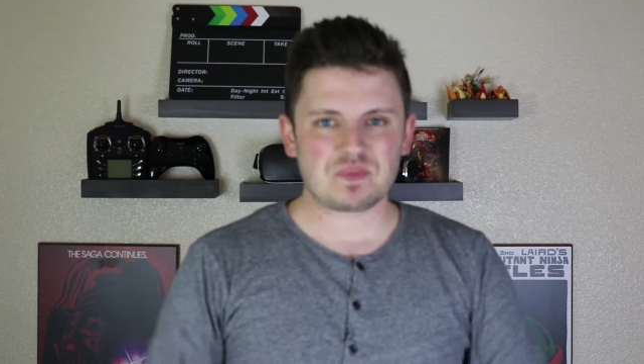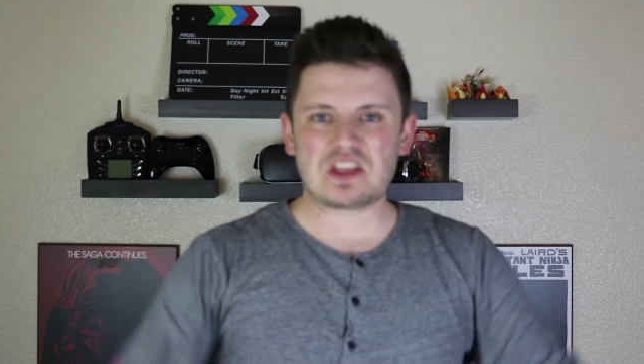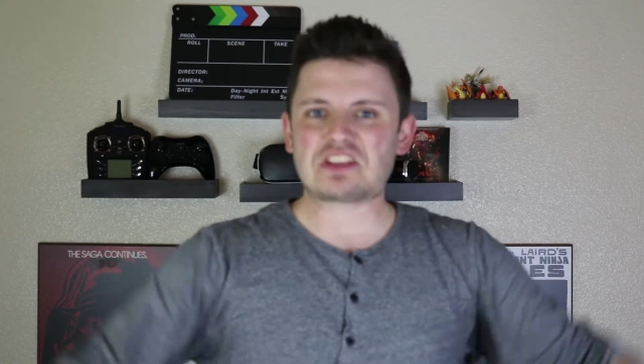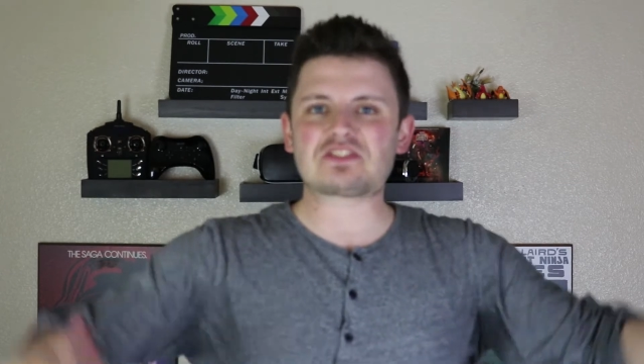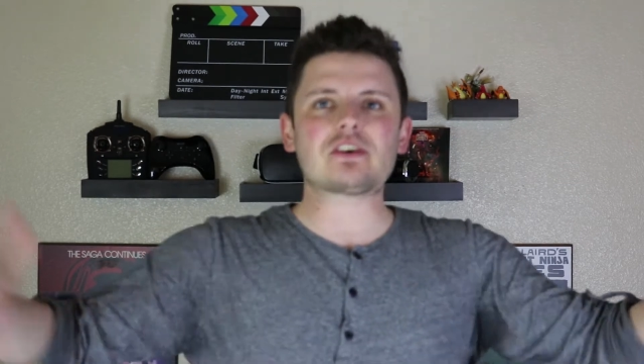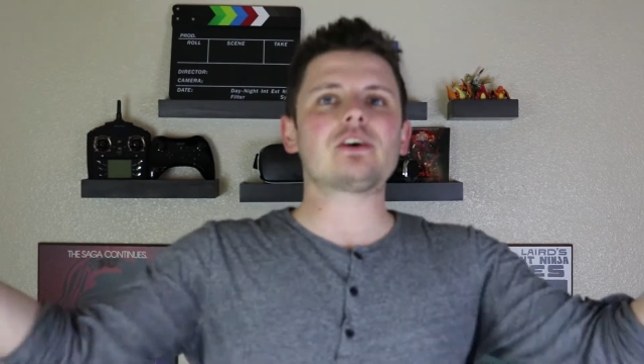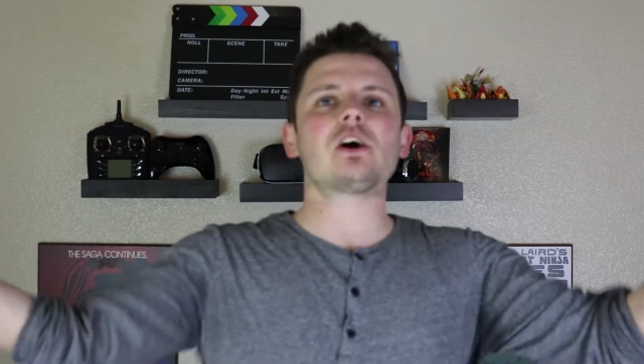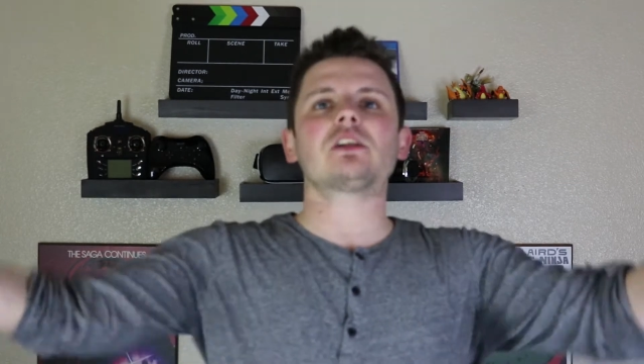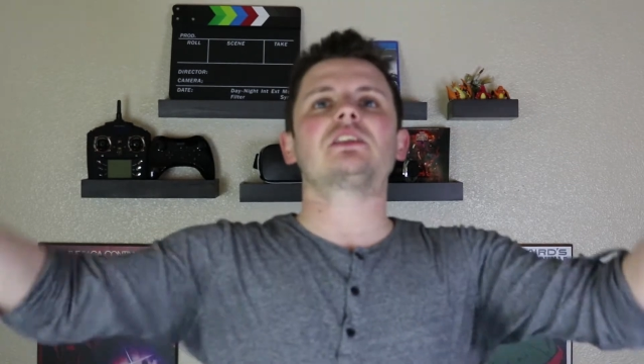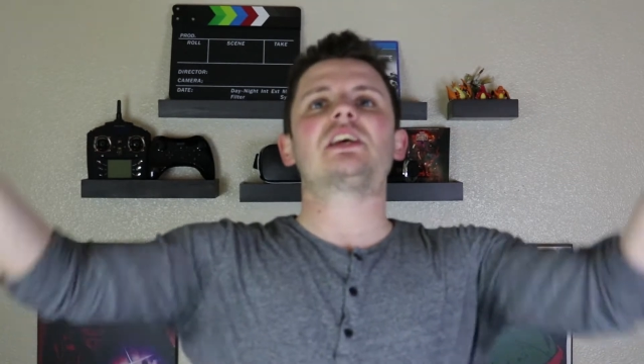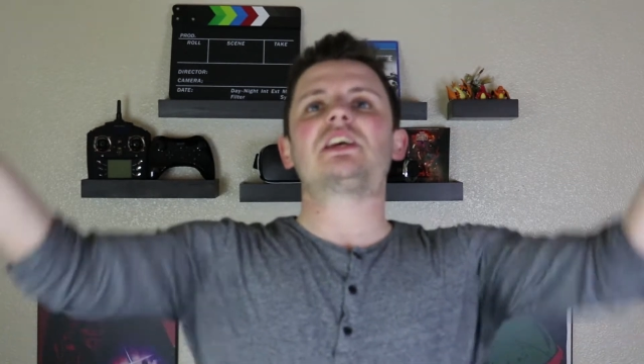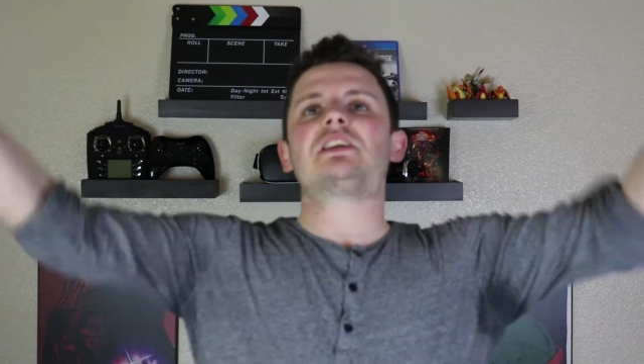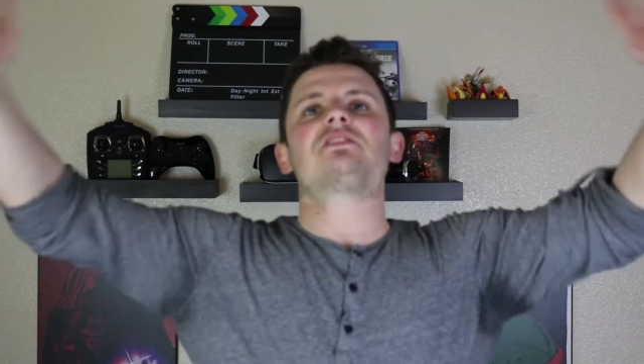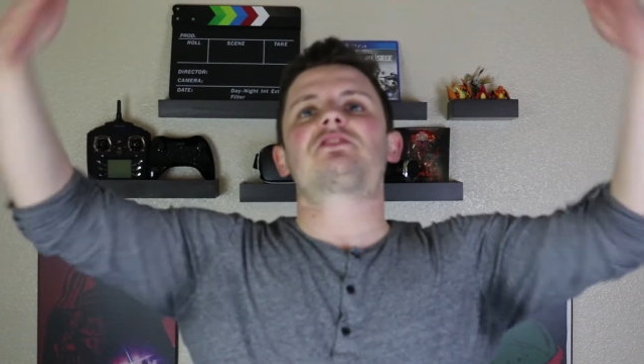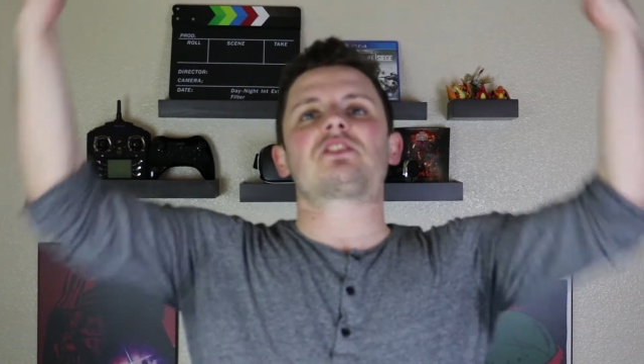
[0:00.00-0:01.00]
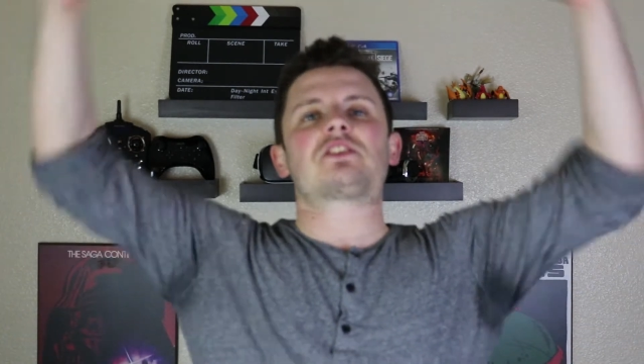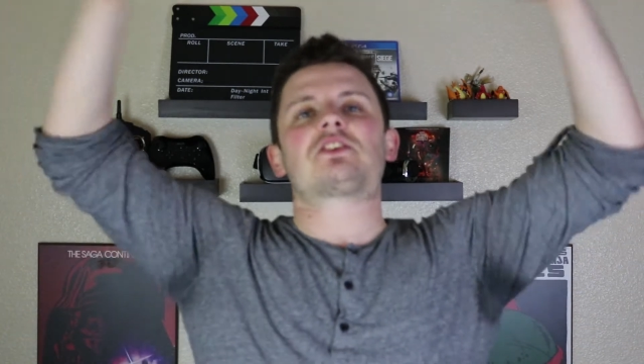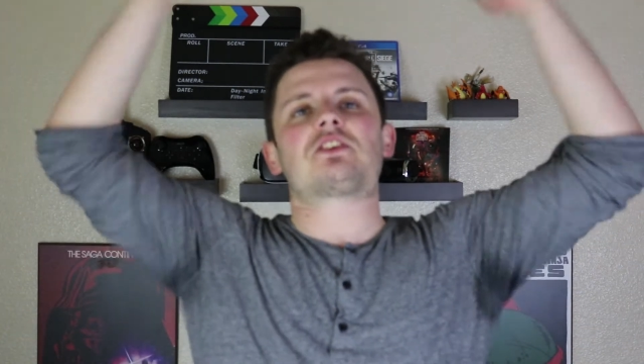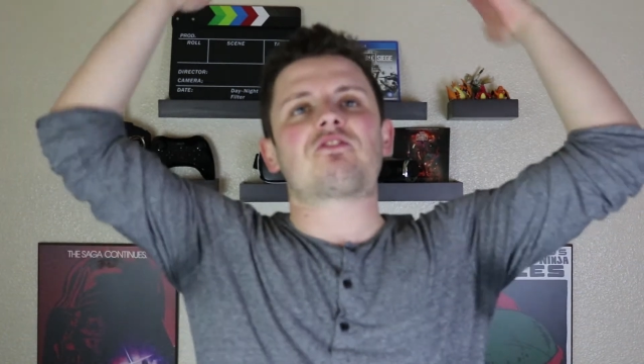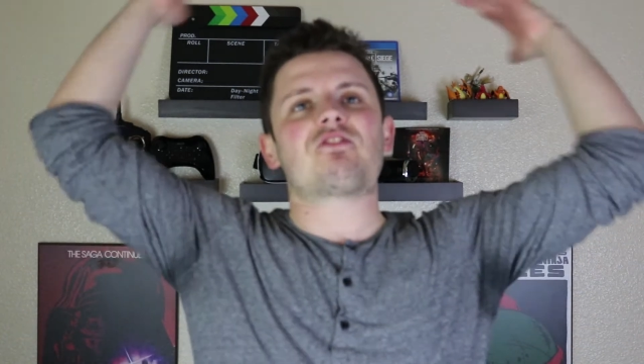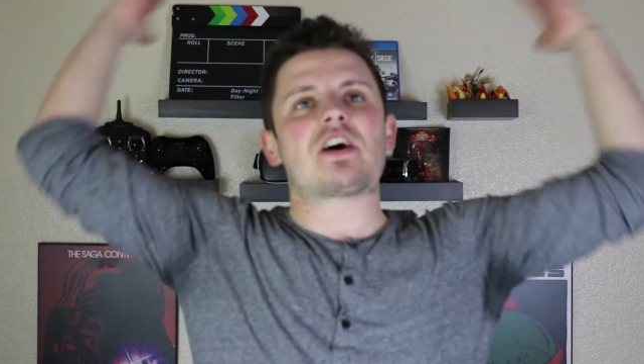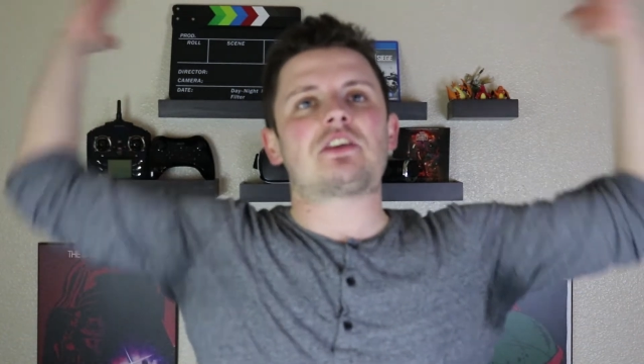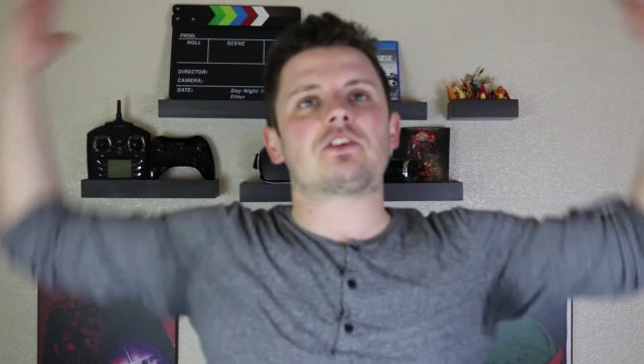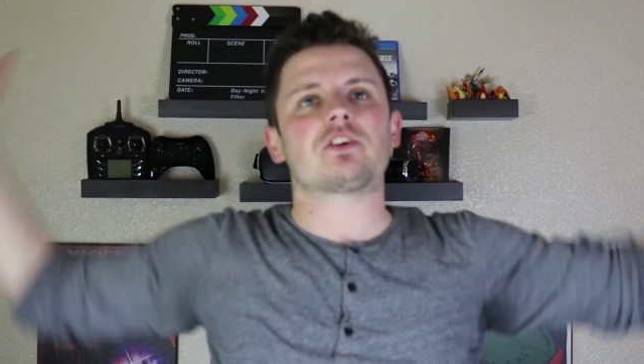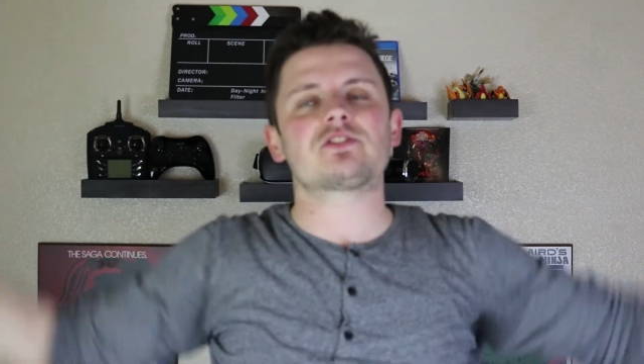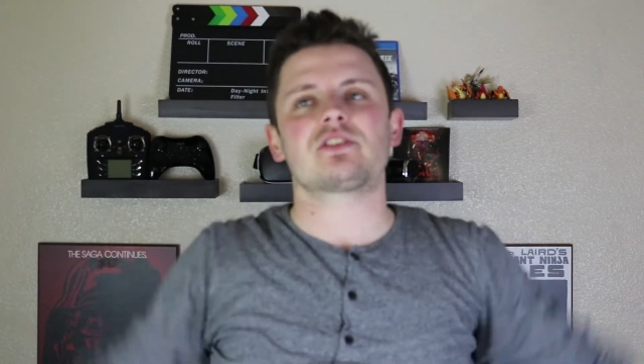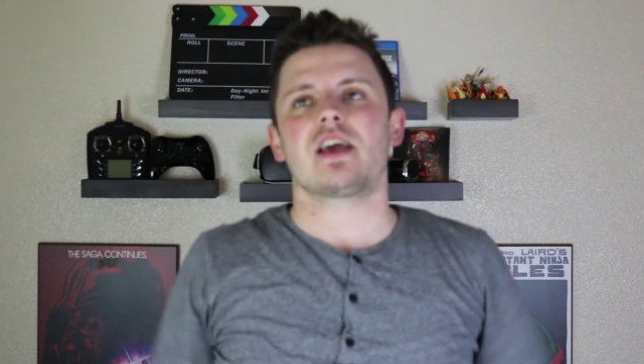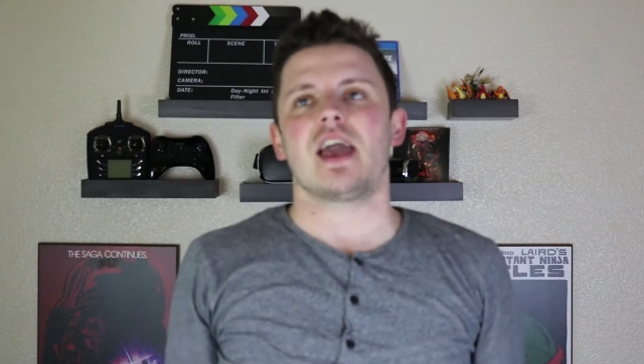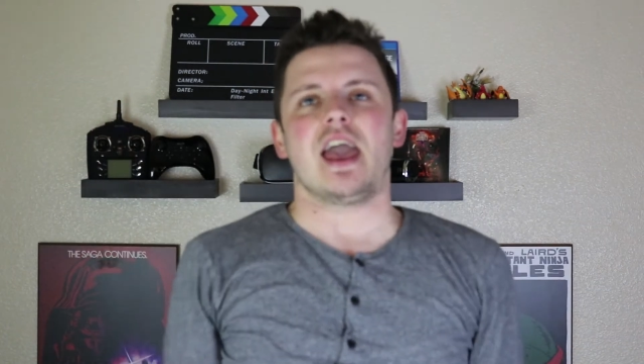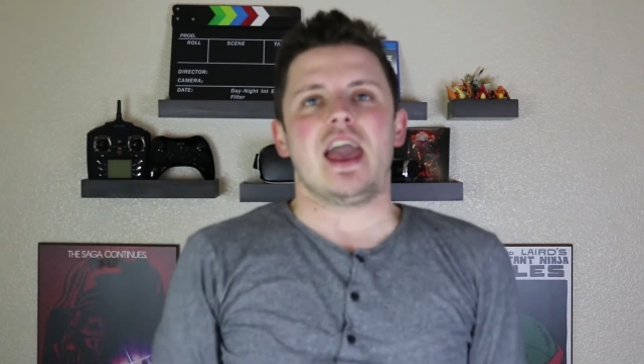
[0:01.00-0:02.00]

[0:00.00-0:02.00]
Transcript: It's all leading to the Defenders,